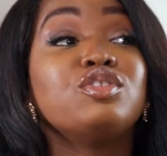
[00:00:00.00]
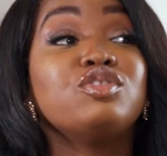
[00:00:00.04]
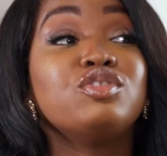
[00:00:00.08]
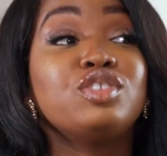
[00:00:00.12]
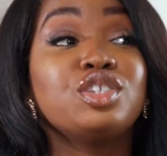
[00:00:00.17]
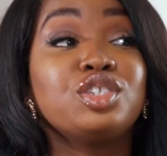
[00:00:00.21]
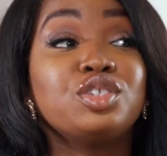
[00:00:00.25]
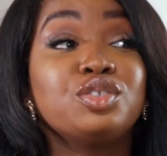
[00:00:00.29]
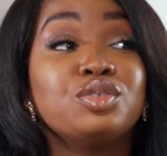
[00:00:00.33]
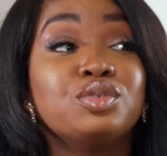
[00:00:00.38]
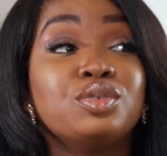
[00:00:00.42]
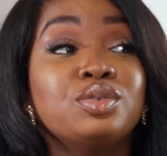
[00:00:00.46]

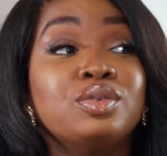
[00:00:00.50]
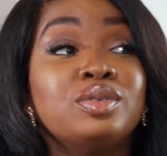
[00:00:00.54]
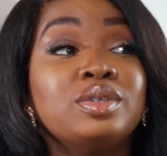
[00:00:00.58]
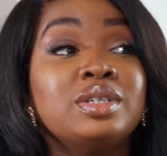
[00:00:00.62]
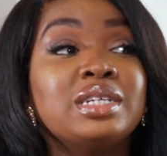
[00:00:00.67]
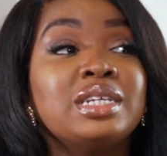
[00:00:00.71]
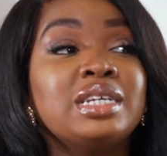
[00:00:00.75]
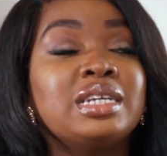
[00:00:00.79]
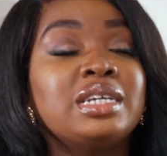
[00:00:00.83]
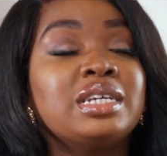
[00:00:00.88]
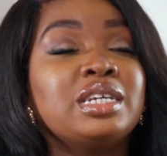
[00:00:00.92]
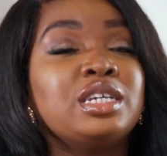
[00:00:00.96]
traditional.
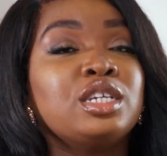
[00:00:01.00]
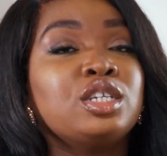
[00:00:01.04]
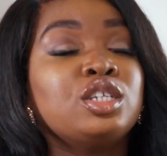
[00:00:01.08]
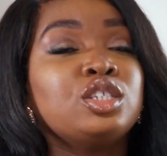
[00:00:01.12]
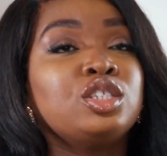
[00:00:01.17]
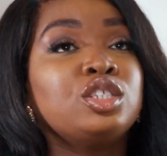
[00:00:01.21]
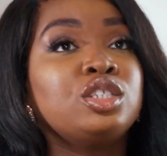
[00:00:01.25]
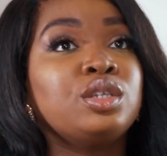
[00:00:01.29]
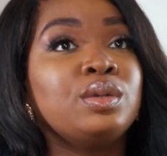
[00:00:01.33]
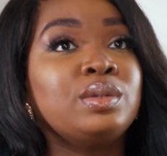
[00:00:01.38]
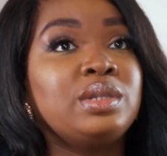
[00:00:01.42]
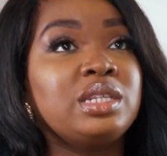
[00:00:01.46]

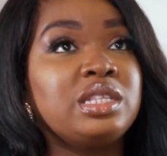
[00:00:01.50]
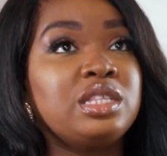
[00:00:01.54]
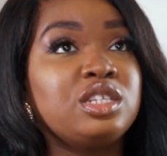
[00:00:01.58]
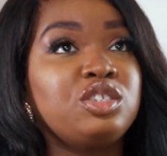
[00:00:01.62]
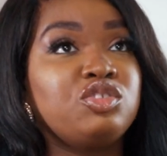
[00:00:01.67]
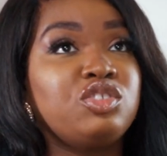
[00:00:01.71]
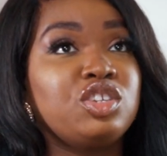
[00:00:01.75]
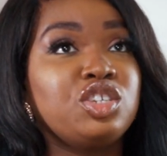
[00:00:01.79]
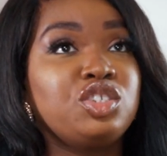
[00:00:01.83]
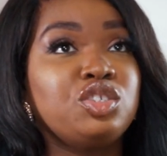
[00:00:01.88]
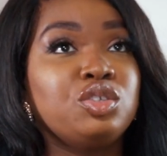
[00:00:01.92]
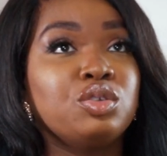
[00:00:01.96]
So we did the
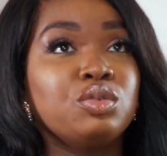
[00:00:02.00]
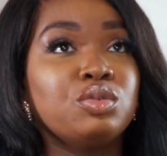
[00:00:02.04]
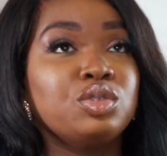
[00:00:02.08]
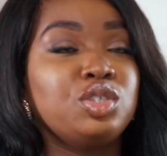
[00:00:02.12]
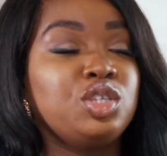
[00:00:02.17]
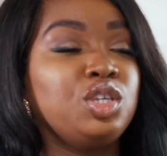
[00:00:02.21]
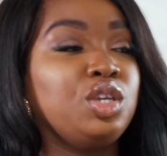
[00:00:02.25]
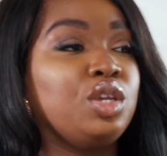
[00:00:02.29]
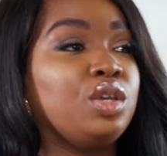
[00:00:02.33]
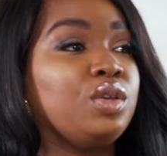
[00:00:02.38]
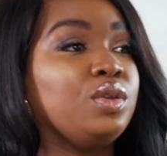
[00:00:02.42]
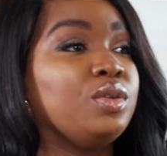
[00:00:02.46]
traditional. It was
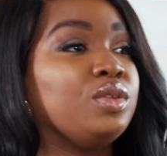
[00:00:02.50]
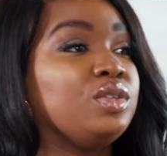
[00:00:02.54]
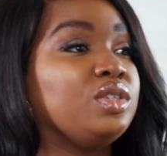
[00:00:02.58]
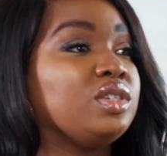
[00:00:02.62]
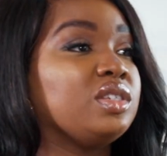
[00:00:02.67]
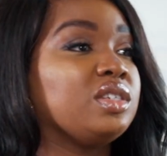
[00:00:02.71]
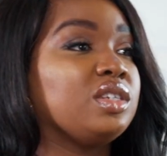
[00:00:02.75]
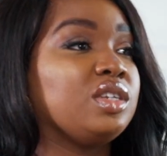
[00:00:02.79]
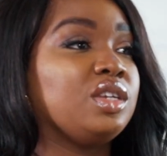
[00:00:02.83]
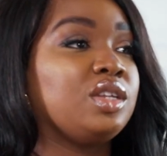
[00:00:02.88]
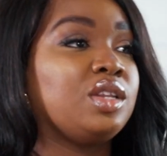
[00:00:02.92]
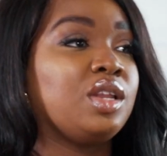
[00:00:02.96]

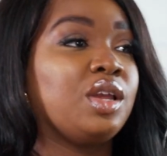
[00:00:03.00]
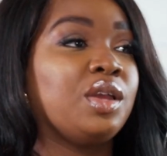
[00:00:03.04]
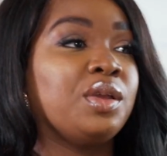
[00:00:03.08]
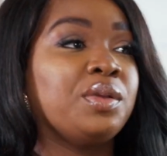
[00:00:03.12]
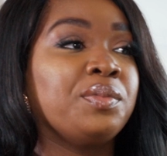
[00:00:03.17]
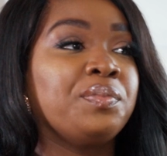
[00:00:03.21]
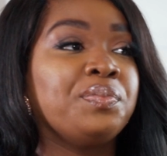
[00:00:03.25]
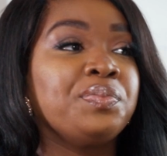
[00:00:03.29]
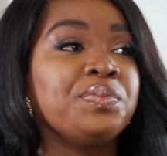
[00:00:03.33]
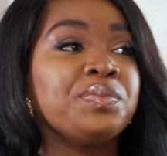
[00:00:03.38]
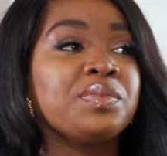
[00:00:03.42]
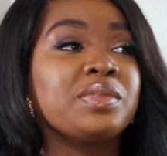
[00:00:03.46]
huge,
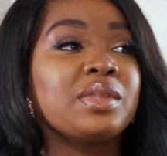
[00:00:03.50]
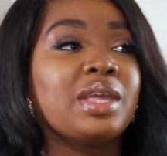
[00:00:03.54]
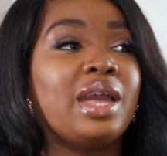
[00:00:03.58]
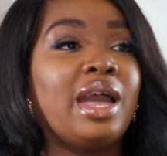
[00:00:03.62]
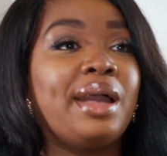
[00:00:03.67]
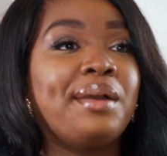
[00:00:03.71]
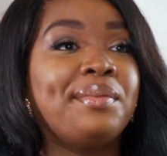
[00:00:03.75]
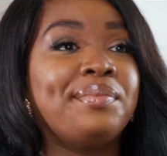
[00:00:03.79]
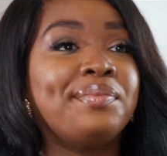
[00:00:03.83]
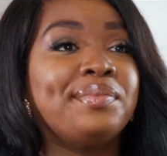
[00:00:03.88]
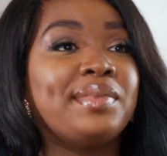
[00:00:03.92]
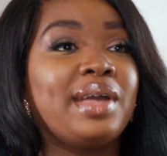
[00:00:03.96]

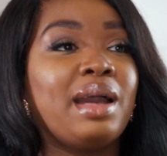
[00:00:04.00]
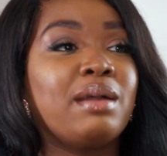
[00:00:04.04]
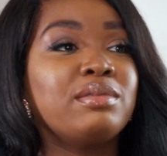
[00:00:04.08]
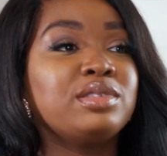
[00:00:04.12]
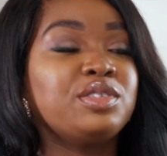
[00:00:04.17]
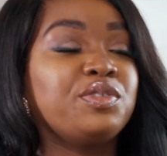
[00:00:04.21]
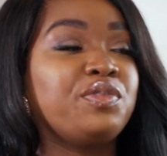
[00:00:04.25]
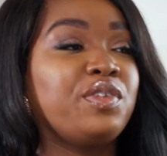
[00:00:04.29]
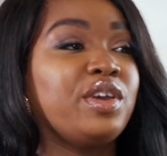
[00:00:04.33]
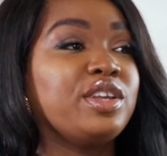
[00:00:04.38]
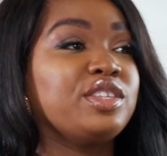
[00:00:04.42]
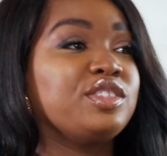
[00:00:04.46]
I was
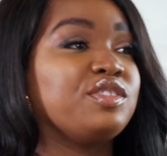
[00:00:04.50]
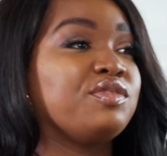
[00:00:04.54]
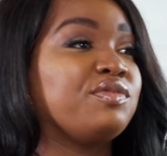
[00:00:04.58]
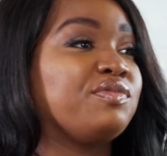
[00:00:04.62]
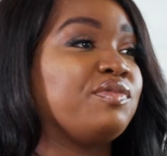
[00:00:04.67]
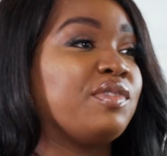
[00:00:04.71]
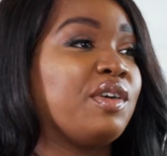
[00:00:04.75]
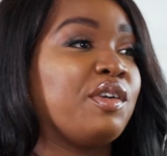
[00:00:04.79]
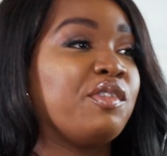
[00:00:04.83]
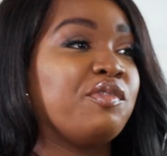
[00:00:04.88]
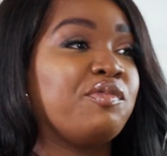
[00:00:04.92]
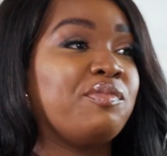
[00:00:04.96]
the first
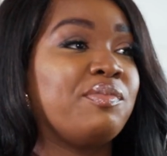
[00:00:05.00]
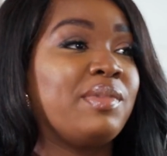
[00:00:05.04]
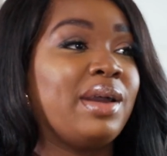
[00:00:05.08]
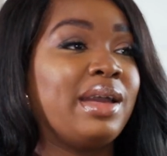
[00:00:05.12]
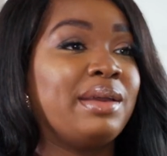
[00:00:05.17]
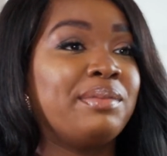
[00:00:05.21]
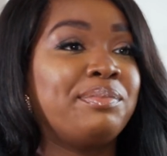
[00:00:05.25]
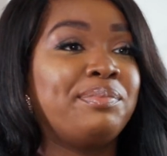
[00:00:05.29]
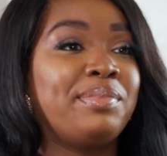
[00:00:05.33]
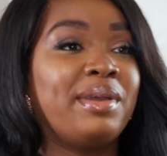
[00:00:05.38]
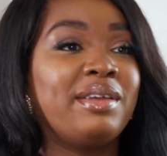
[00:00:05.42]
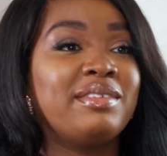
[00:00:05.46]
of
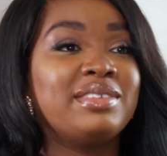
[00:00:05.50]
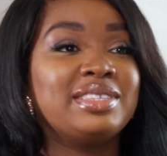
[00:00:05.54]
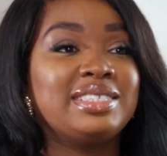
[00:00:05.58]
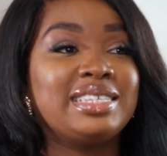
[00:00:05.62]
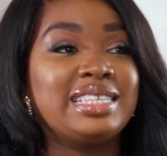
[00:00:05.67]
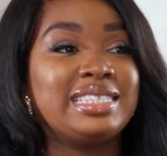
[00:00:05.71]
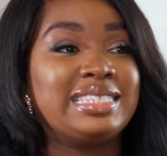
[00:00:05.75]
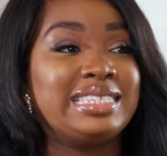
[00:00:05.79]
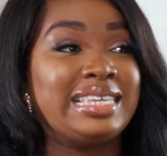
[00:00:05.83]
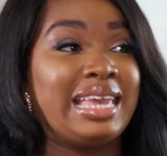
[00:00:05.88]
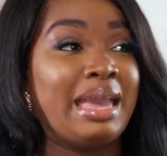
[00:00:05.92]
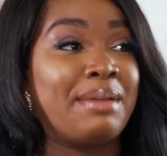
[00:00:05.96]
my parents'
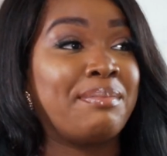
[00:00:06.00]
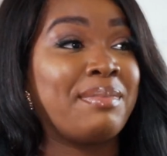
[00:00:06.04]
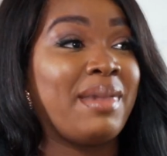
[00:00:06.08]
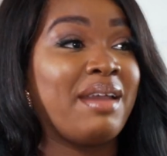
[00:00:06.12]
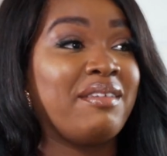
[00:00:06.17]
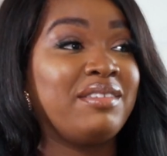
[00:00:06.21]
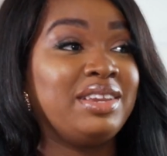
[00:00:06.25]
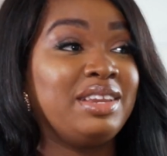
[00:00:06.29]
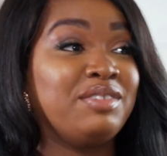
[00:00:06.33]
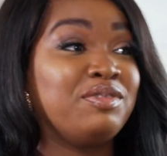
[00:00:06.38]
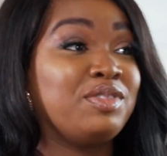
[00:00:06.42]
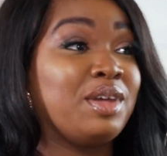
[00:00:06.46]
kids to get
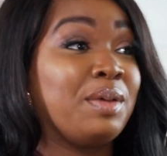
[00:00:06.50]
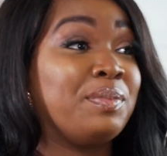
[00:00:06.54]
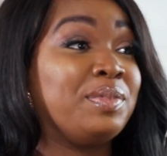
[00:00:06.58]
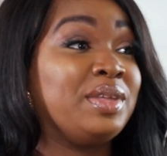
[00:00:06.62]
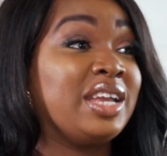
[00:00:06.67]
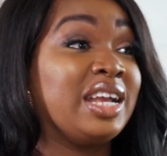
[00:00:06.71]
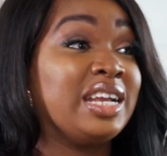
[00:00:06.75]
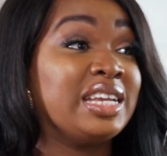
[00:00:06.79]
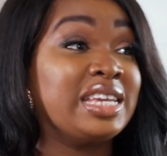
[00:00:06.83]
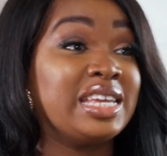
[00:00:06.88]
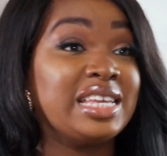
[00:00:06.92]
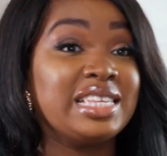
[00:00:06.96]
married. Even though I'm the
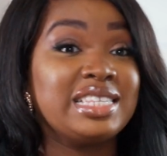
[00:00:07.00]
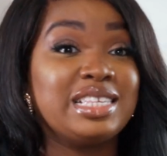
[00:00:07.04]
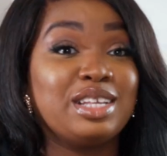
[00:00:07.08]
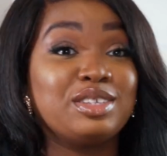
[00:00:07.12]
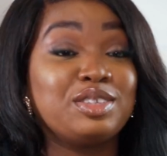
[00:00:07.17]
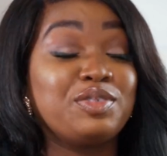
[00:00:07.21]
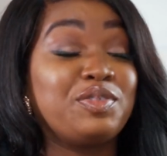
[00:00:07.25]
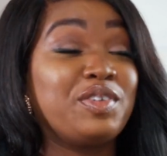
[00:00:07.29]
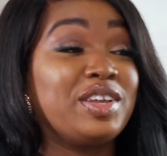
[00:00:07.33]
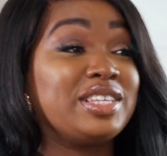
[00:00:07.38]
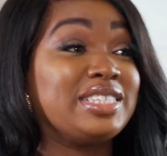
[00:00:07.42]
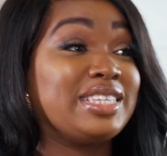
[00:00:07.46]
youngest, I
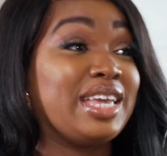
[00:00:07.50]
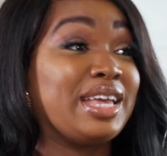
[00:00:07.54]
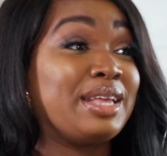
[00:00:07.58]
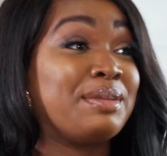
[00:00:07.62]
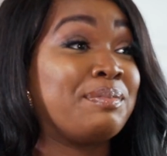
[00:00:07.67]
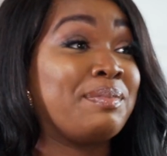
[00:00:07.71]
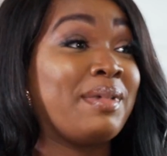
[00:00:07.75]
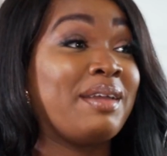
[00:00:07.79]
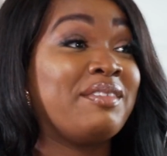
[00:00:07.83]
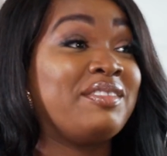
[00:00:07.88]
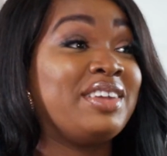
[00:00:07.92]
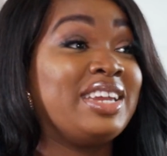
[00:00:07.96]
was the first to get
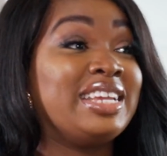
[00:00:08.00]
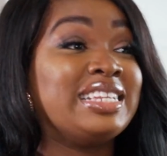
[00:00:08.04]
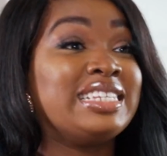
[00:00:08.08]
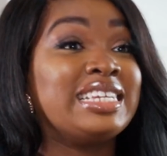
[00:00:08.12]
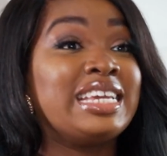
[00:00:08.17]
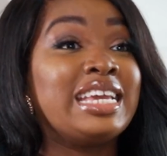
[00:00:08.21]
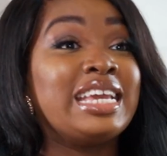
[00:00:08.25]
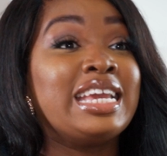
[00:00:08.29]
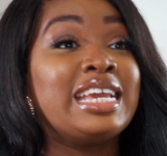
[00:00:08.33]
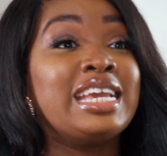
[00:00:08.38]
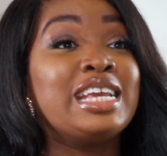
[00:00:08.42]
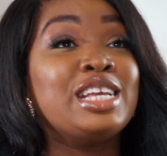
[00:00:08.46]

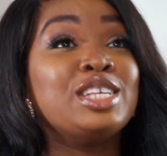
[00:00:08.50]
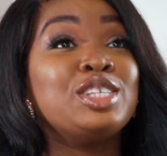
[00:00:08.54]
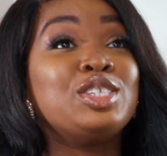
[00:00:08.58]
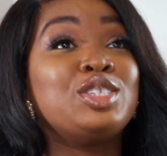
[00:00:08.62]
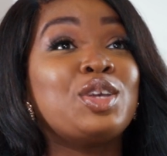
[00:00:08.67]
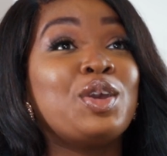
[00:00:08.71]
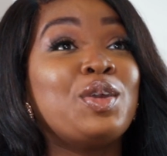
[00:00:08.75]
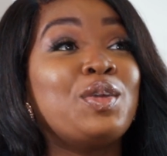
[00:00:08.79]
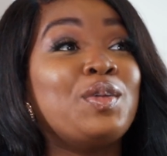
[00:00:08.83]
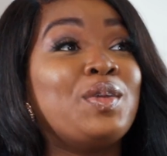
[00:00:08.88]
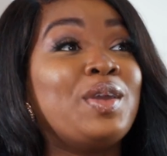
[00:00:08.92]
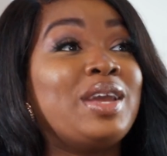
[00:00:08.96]
married. Yeah.
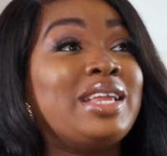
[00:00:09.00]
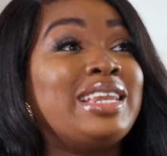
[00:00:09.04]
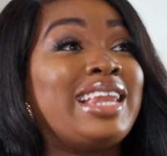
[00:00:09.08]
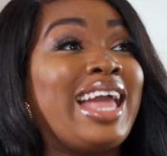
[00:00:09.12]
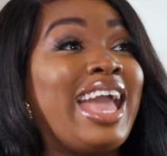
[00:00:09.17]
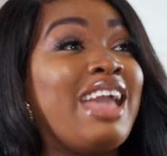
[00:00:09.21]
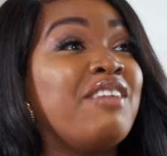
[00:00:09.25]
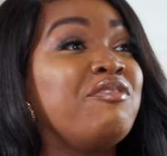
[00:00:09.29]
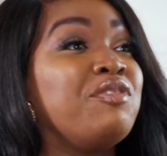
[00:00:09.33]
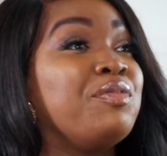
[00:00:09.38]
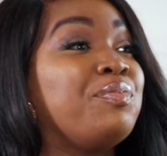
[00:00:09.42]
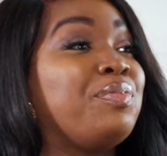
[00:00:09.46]
So
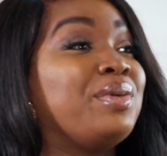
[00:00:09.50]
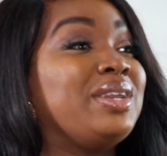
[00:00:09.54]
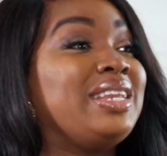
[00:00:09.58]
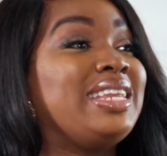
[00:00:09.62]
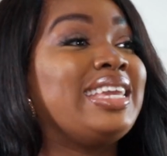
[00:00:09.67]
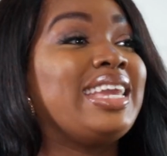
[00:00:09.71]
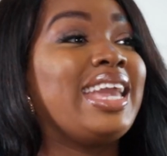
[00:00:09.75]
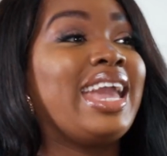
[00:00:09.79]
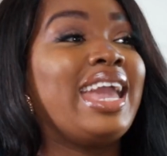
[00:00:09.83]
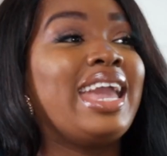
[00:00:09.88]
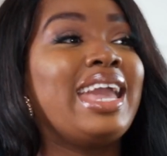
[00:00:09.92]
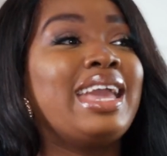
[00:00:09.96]

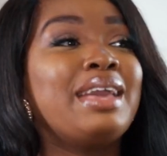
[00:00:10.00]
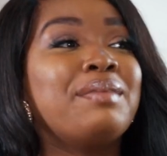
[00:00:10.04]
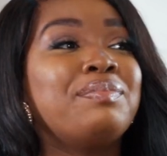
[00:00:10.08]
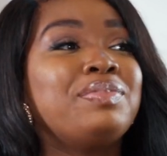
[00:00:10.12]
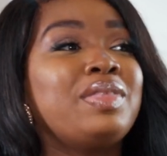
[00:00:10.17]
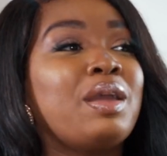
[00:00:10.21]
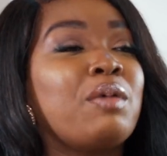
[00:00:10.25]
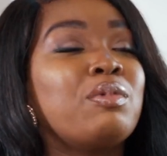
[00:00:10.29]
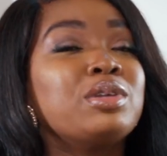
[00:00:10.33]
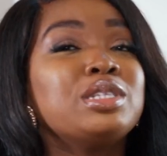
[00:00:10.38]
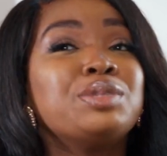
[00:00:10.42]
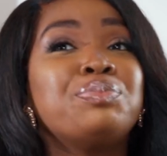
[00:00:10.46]
everybody came.
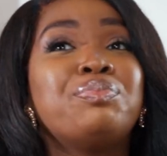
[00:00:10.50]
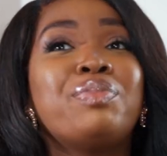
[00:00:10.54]
There was